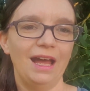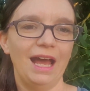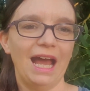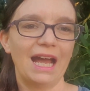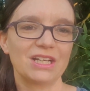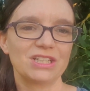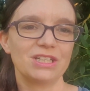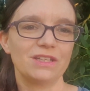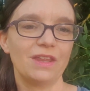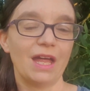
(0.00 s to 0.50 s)

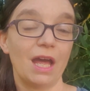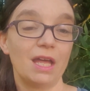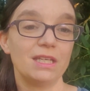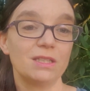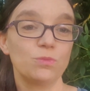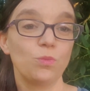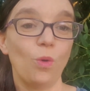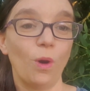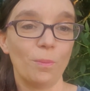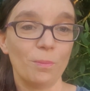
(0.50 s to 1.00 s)
actually that
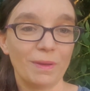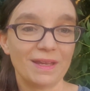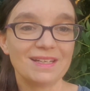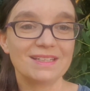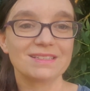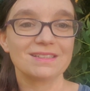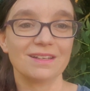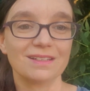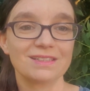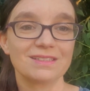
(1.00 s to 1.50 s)
is what
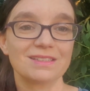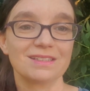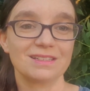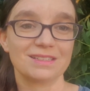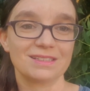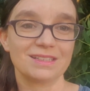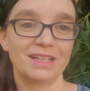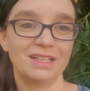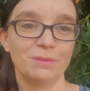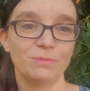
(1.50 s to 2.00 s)
makes us
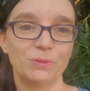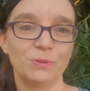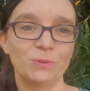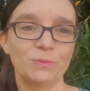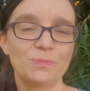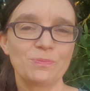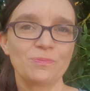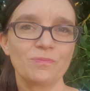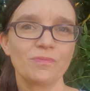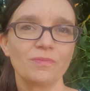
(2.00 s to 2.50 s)
sustainable.